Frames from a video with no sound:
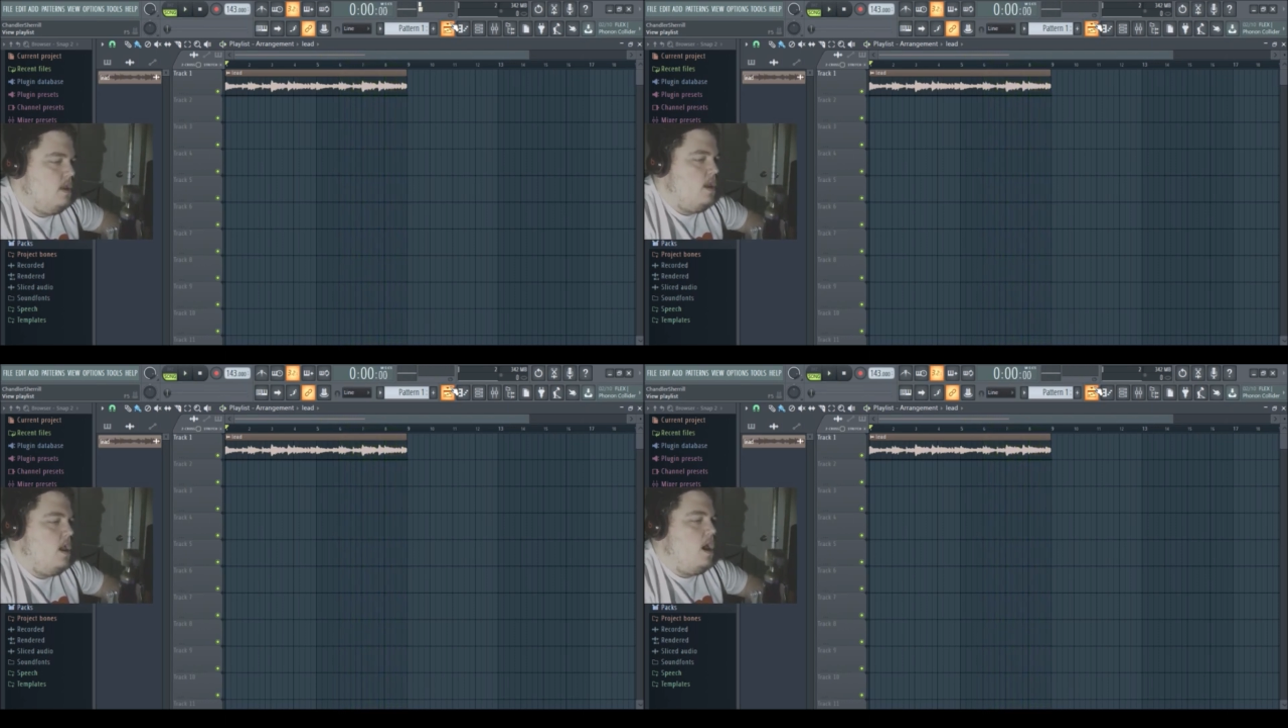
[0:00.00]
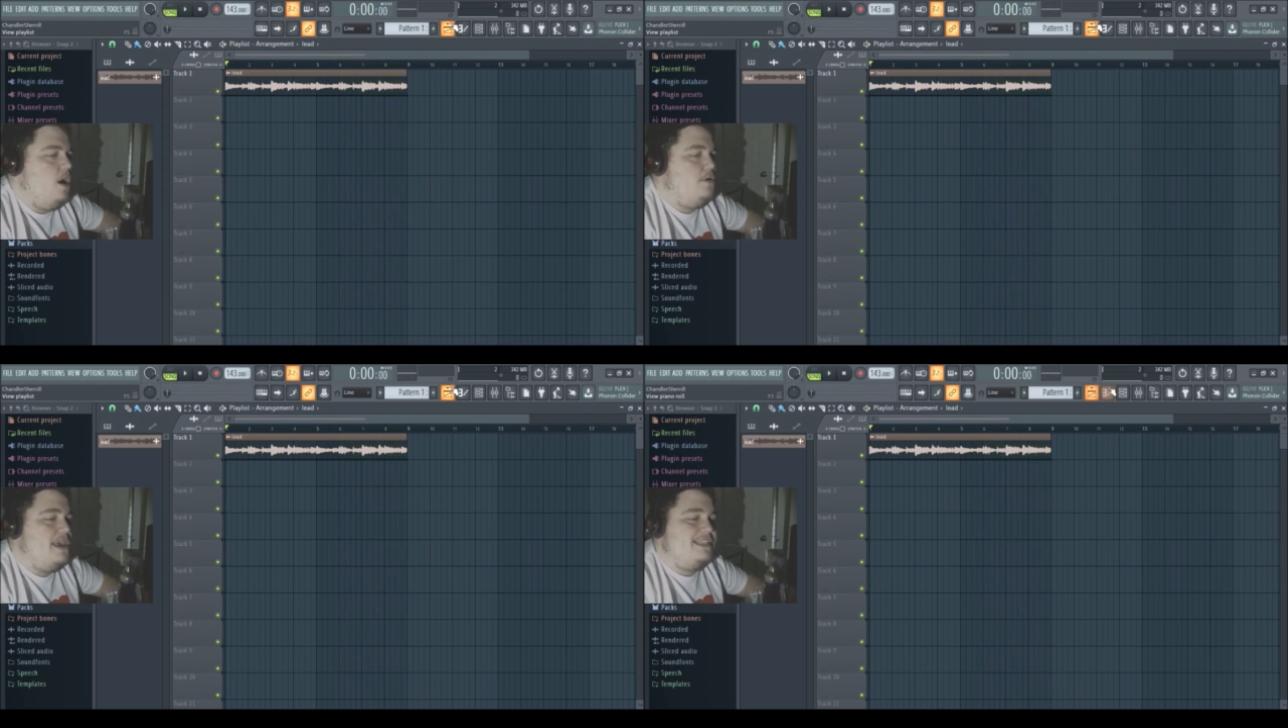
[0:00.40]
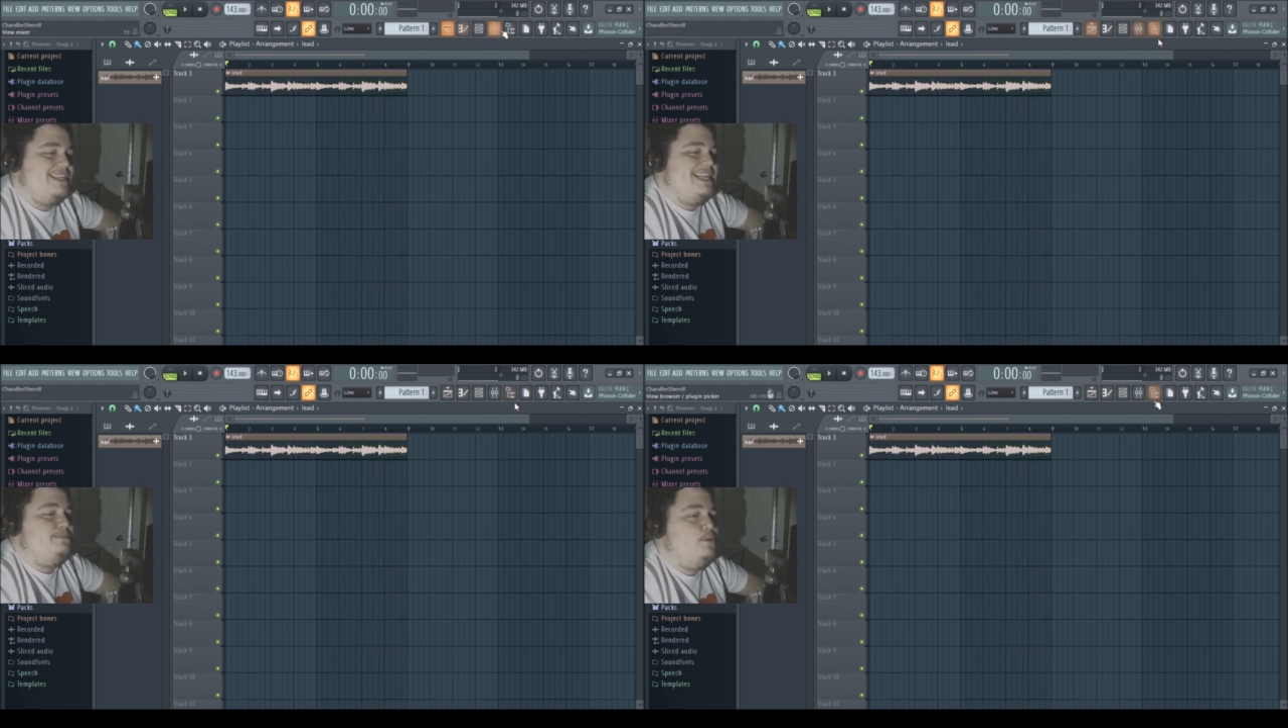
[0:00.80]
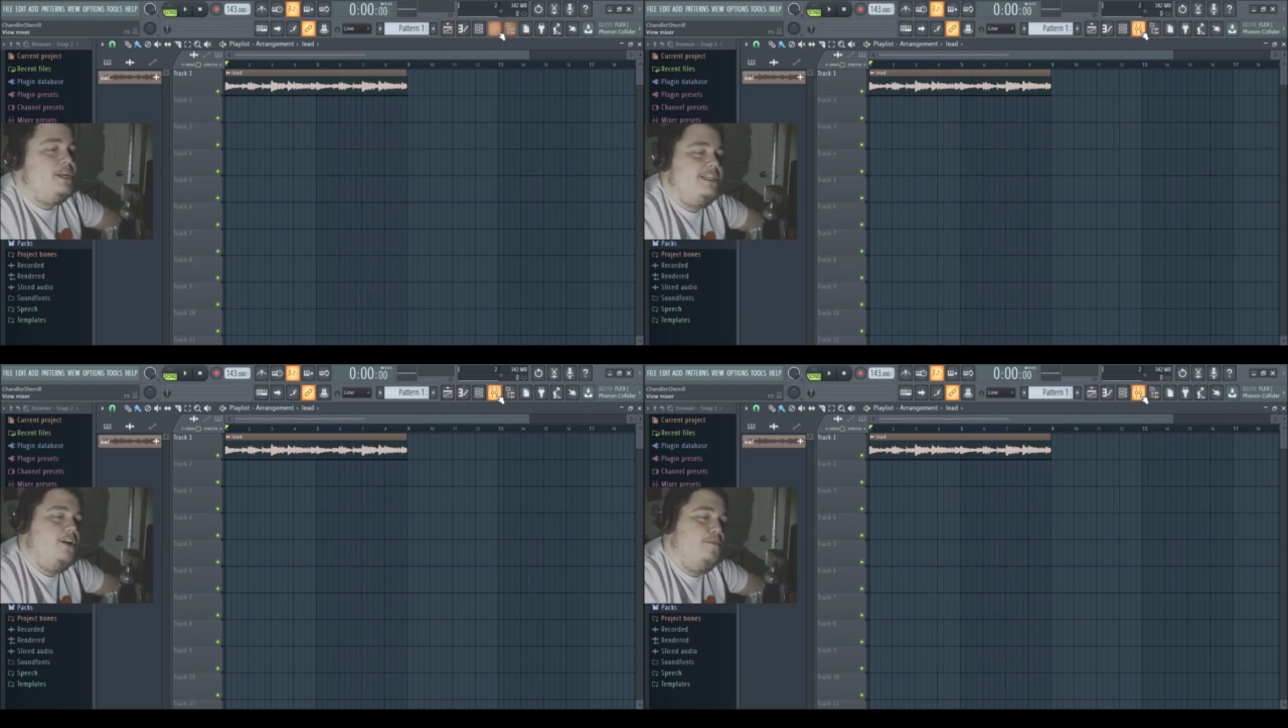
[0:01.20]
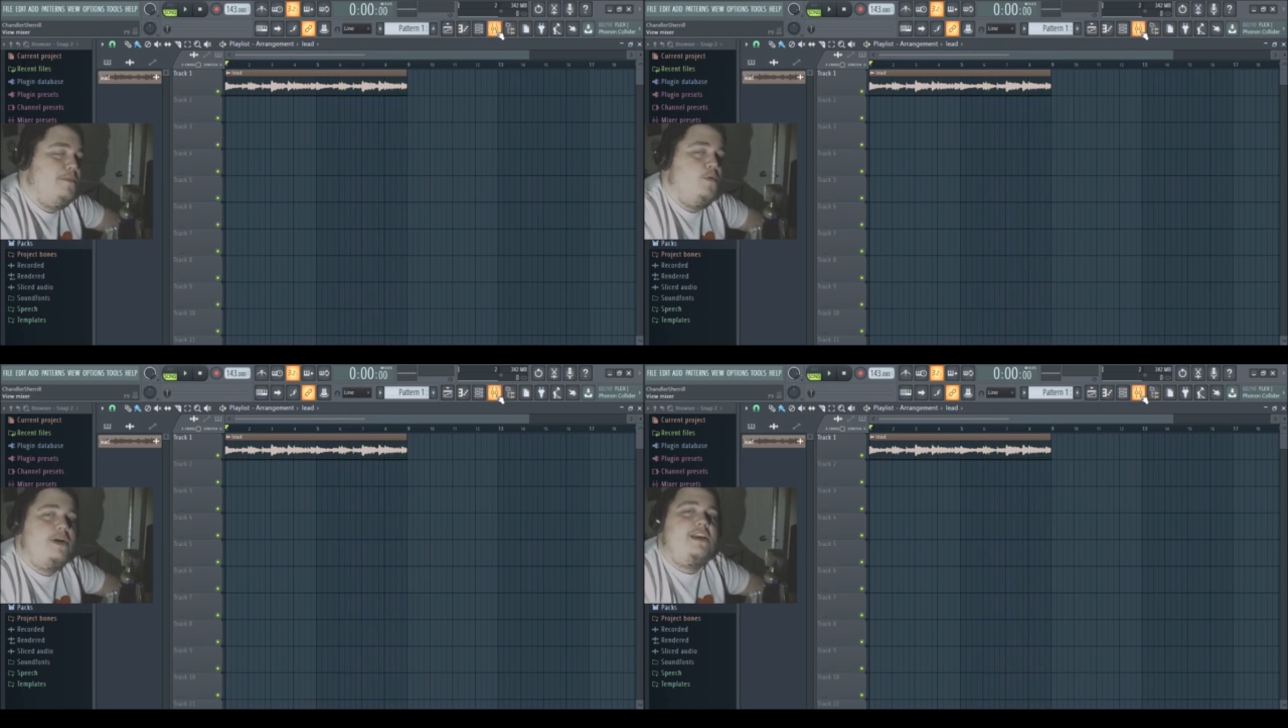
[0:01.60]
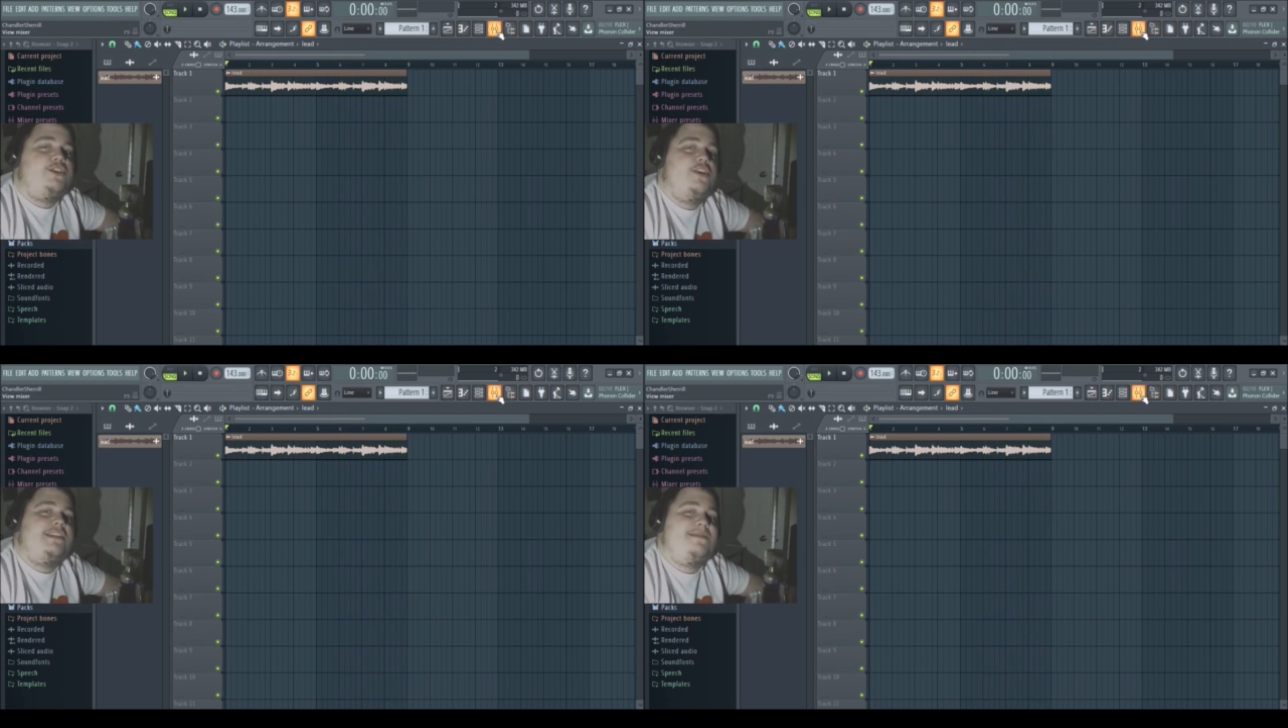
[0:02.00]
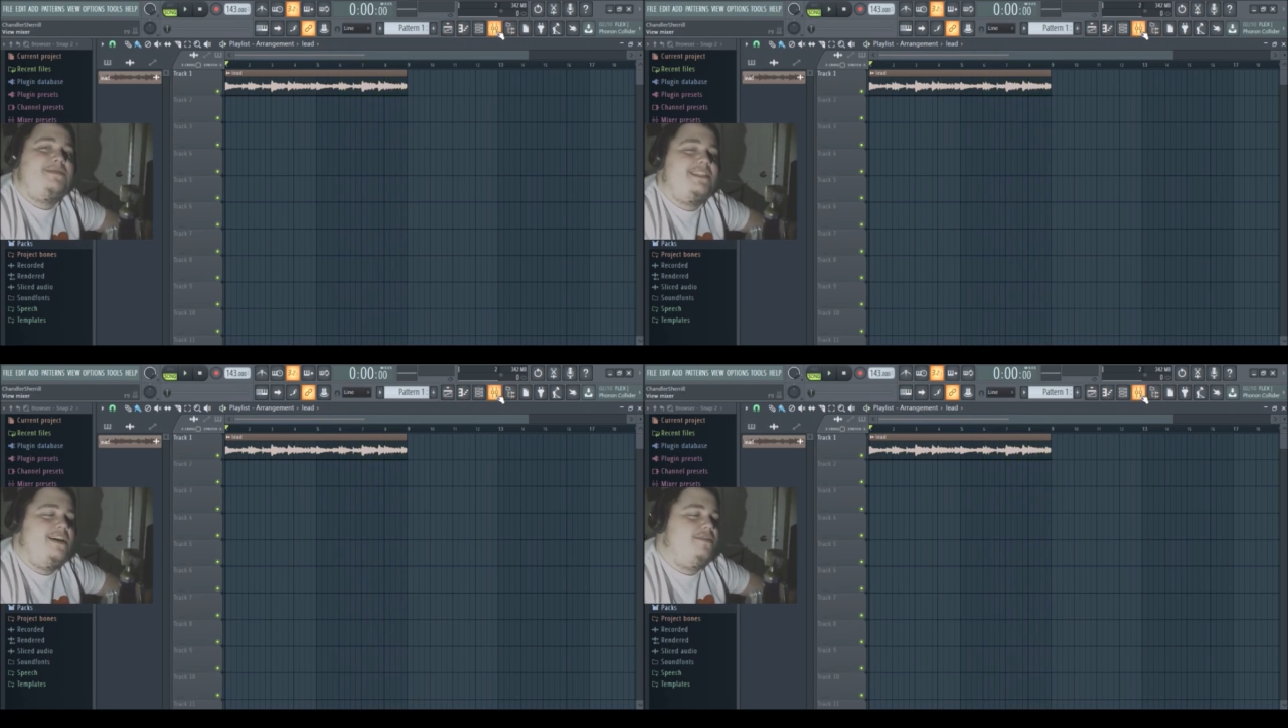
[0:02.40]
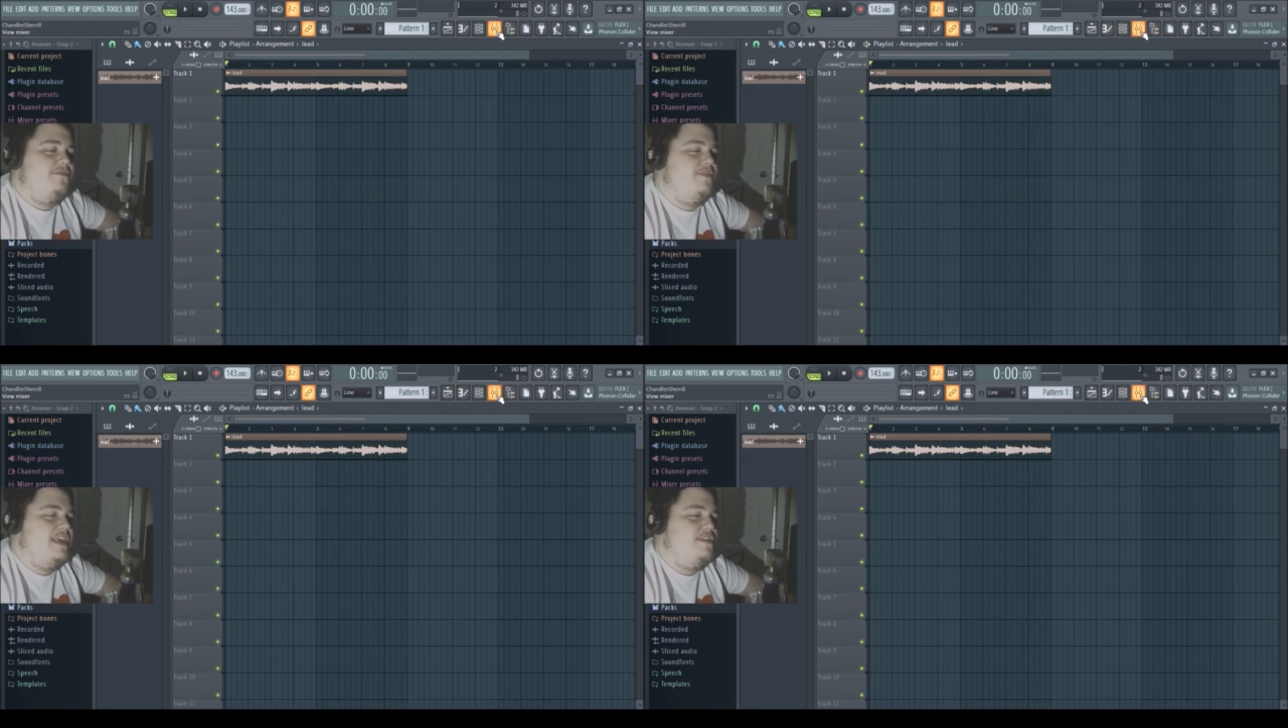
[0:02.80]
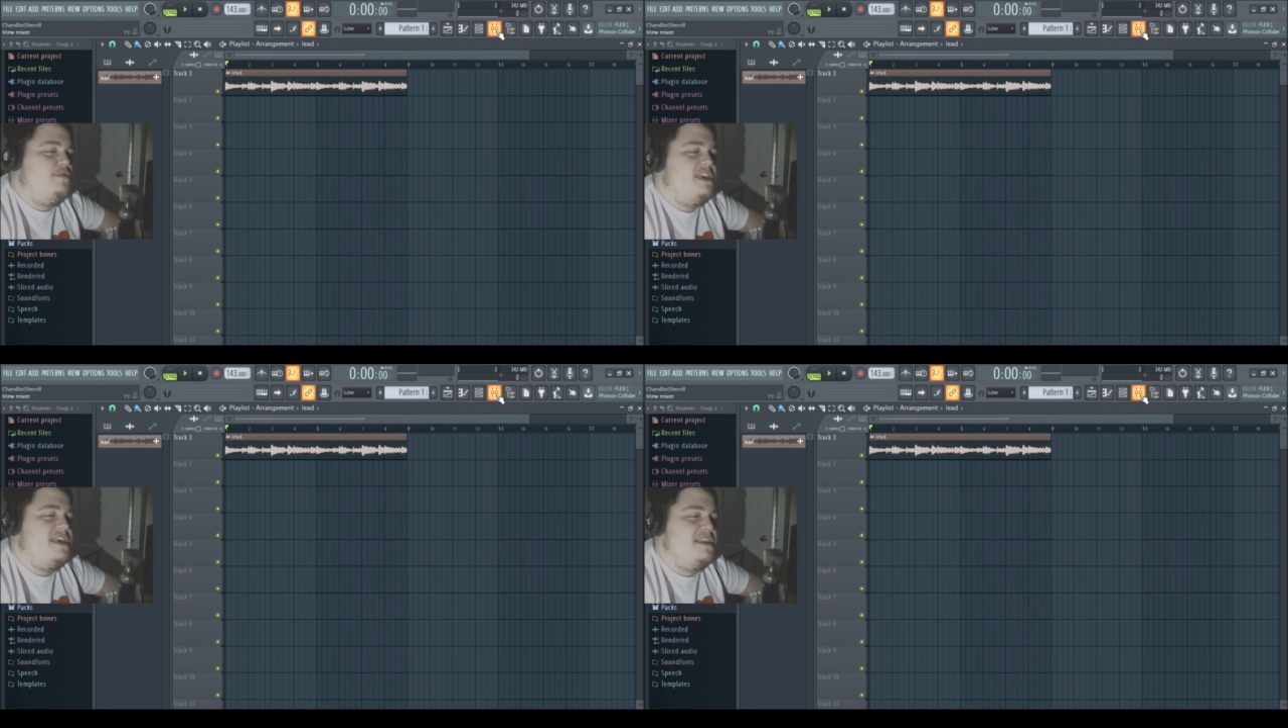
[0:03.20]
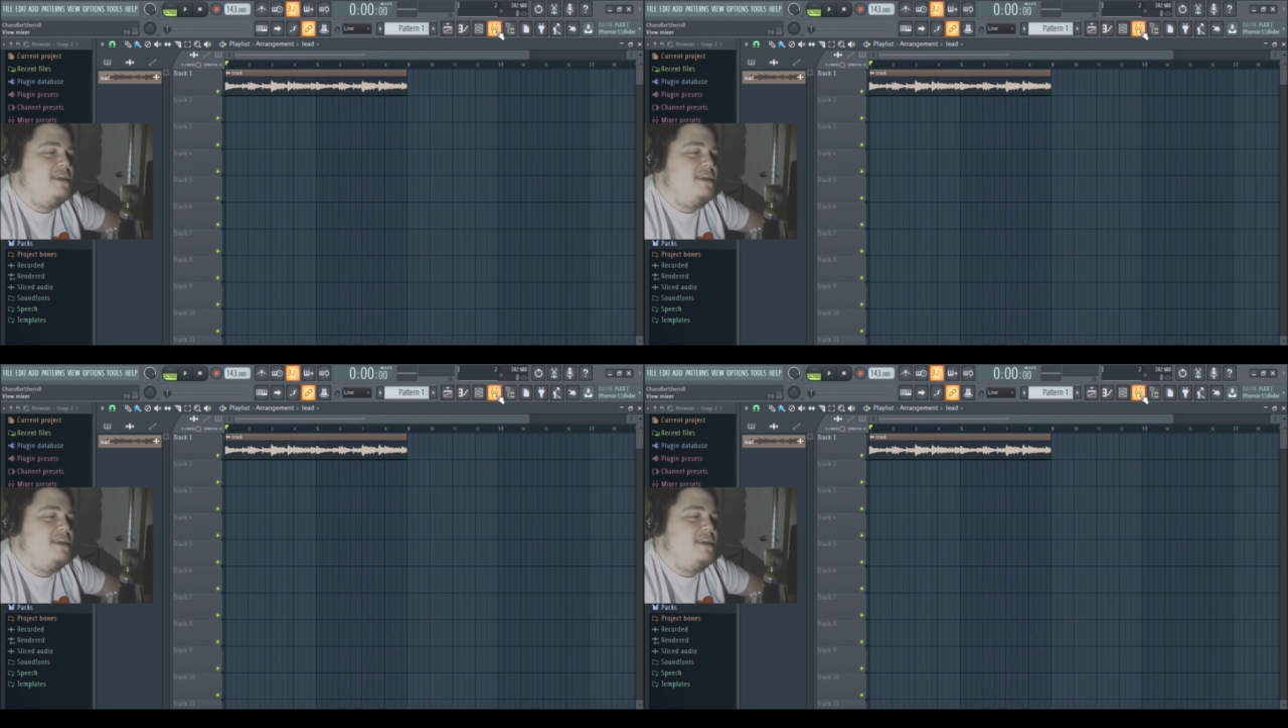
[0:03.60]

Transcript: Okay, so that's pretty dope, but we're going to show you some stuff that you can